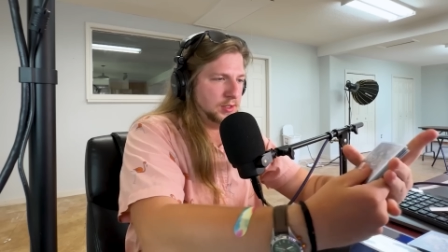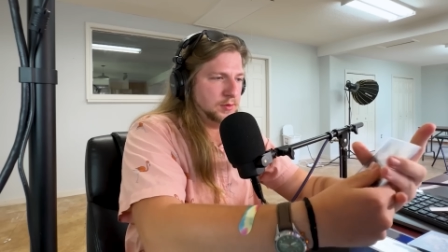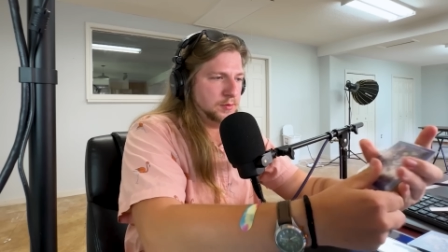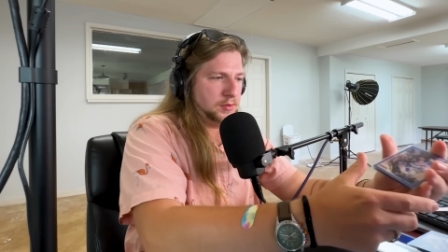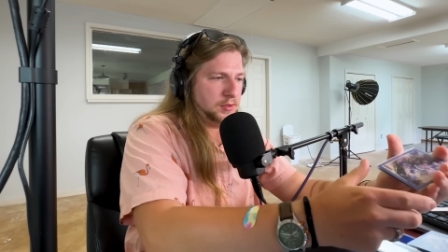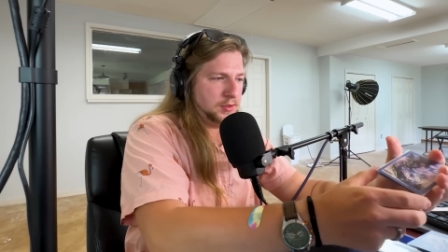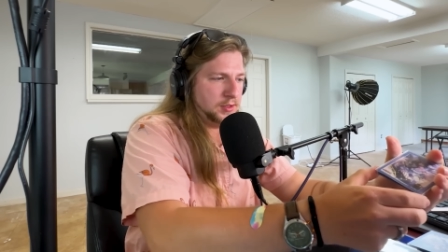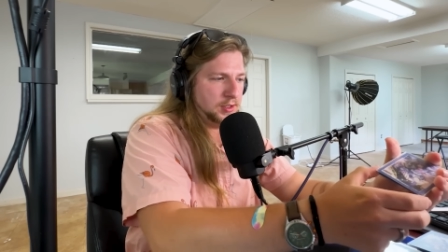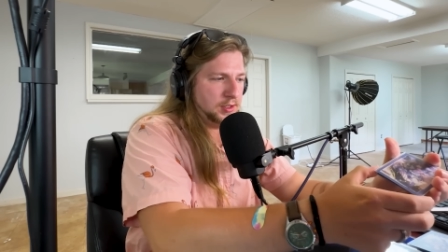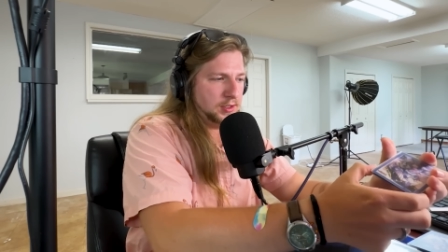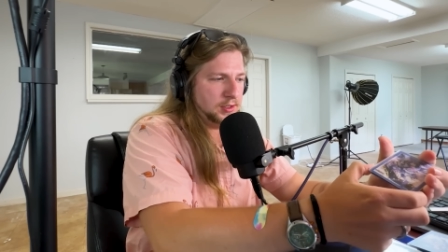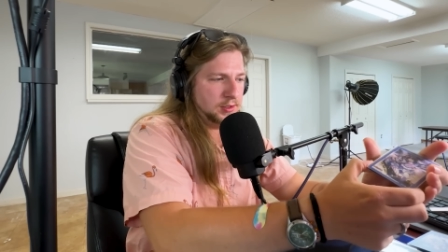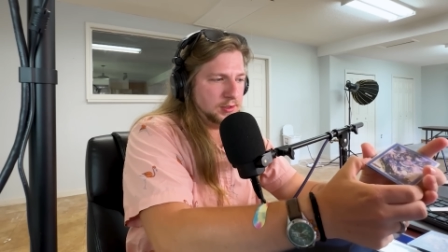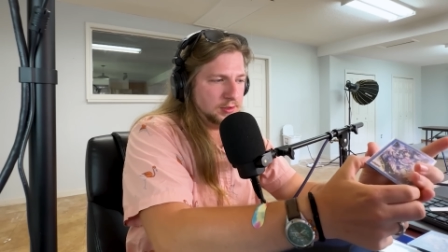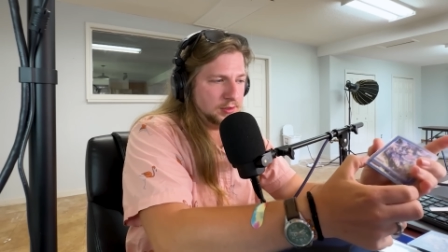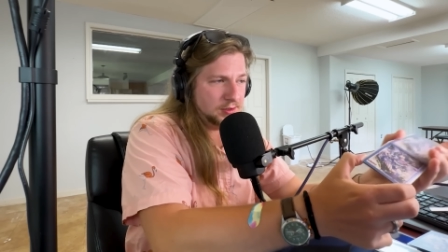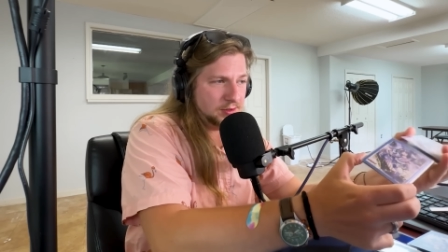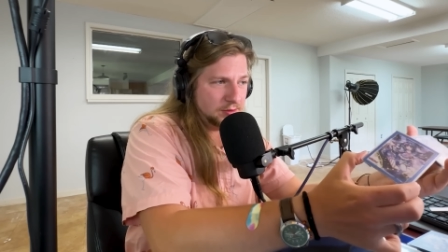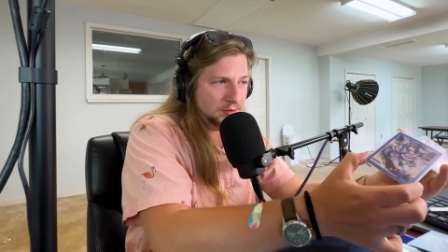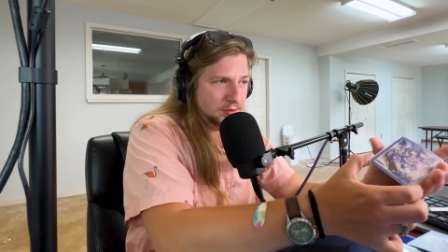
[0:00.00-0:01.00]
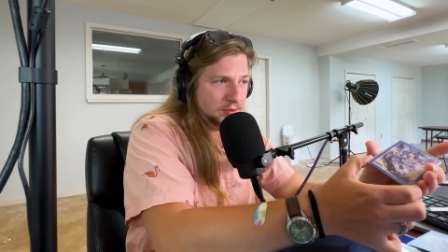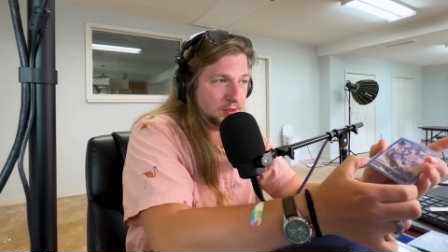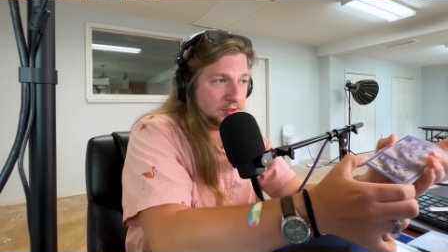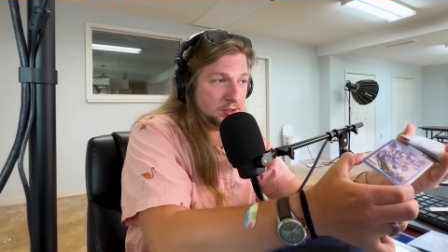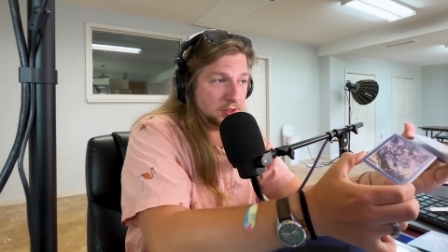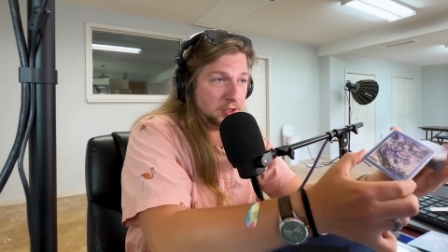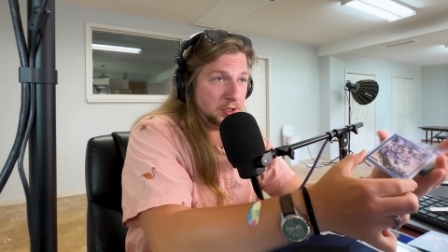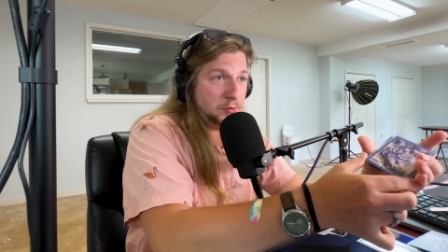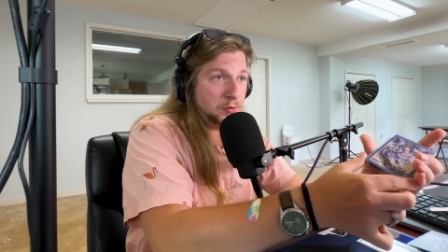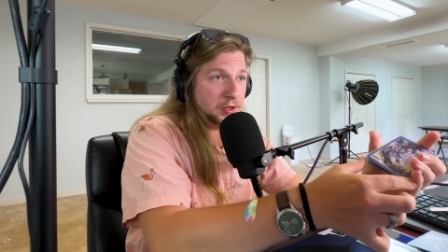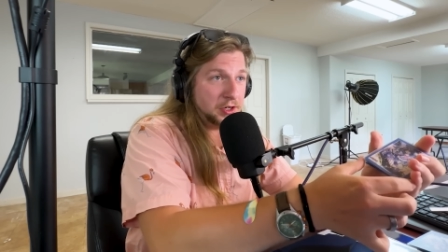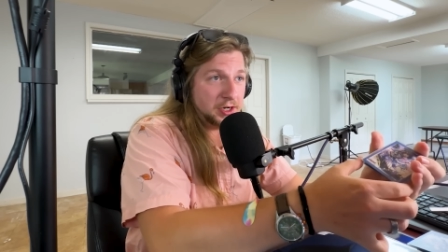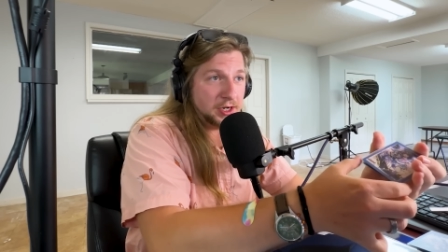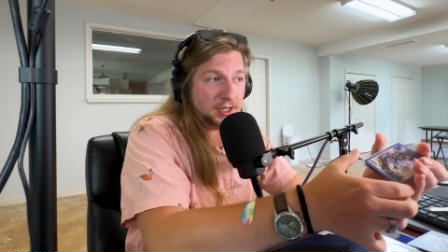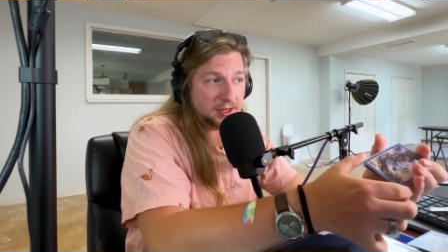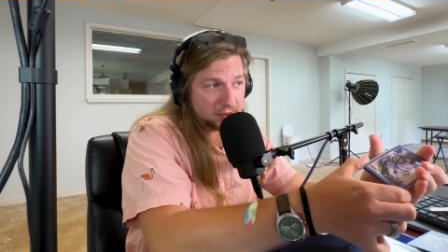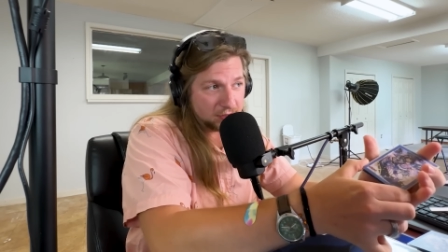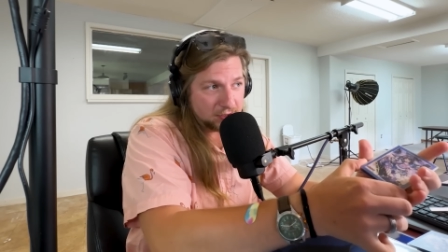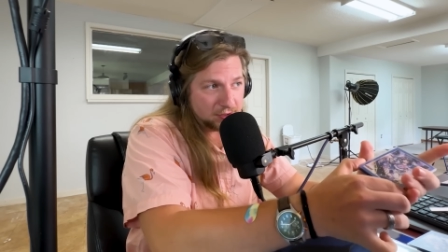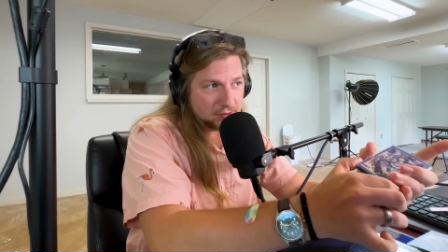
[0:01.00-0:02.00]
Put these. Do you want to
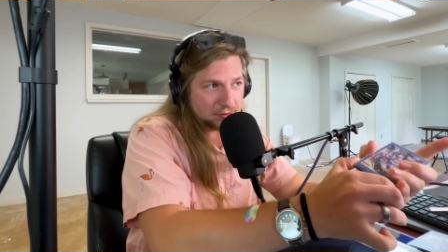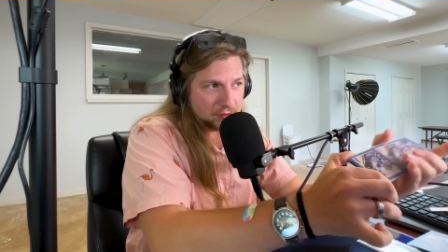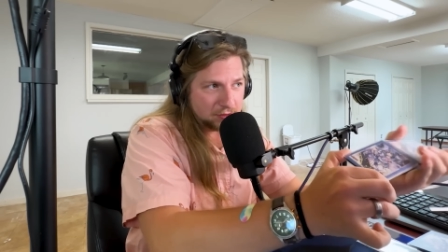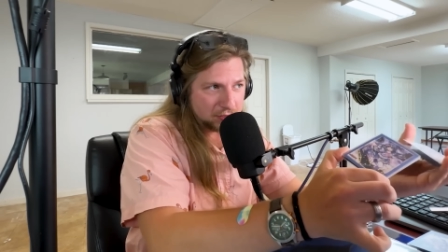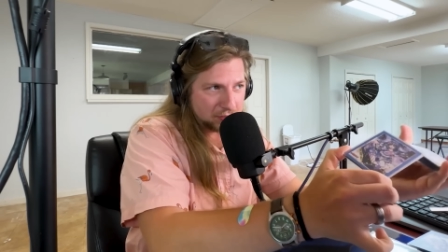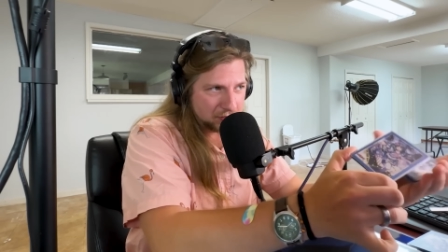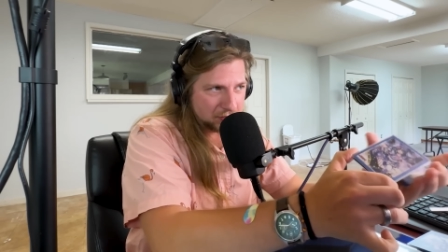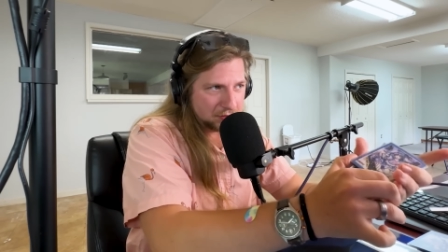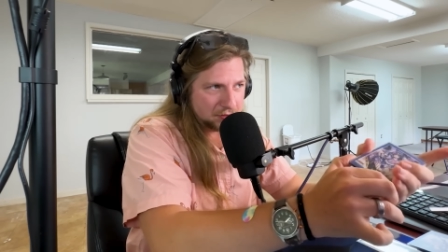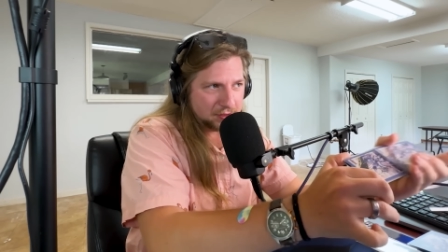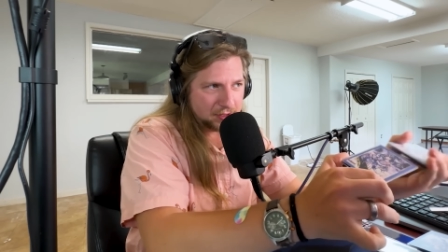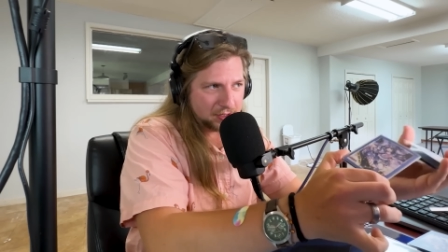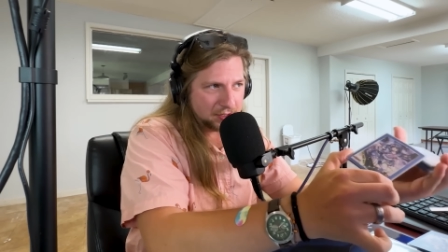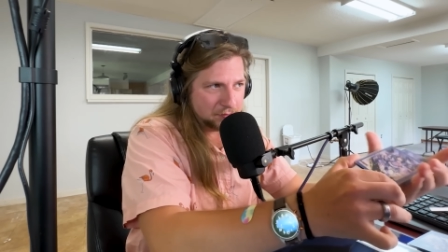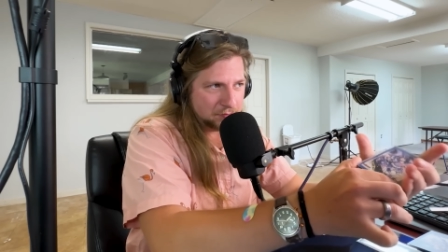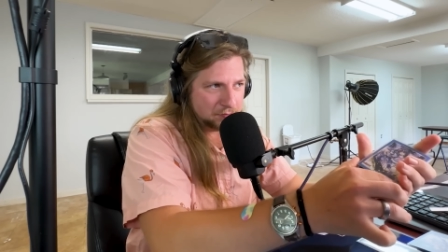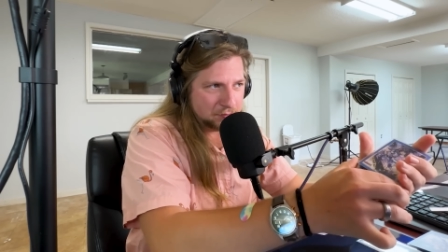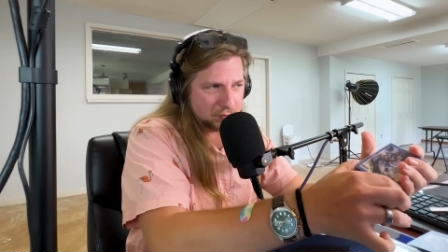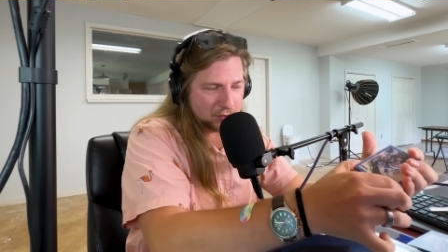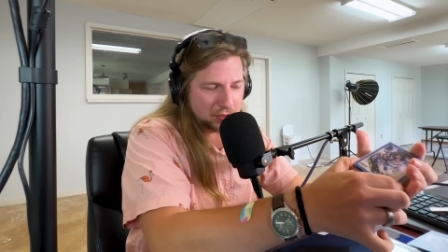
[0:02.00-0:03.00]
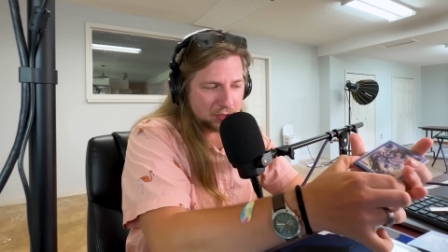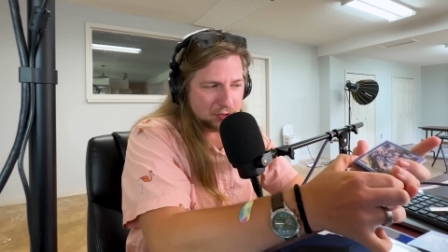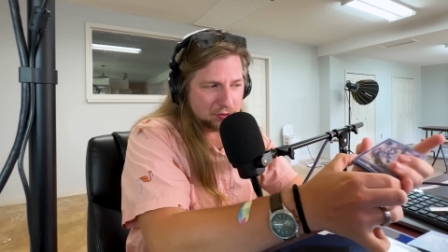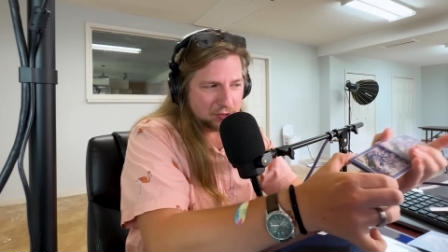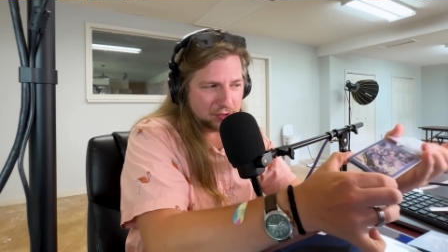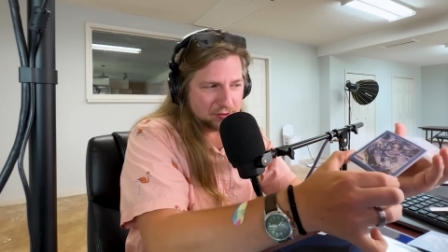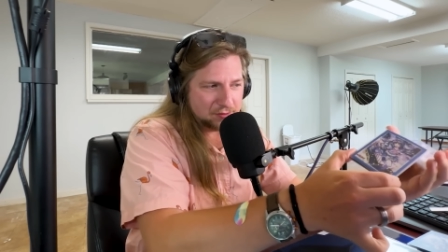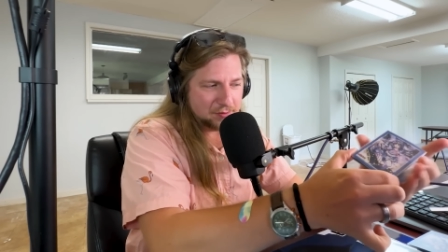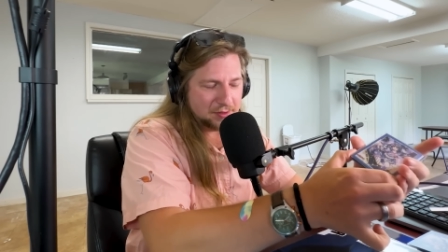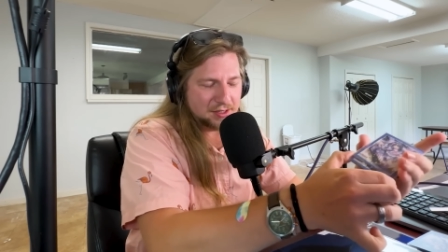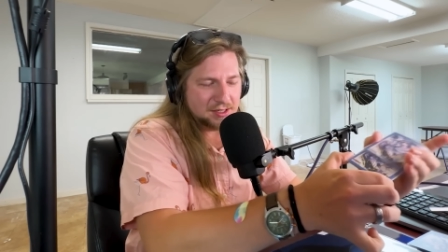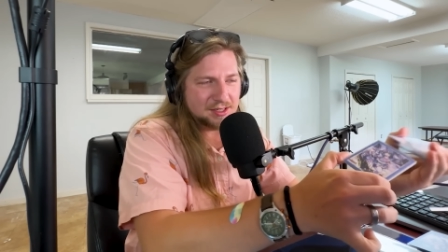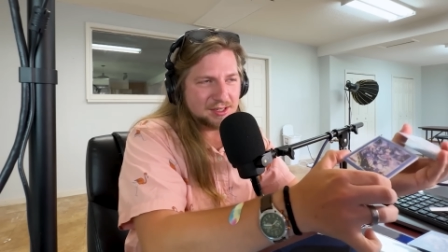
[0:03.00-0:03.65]
cut this, or you think you can trust me?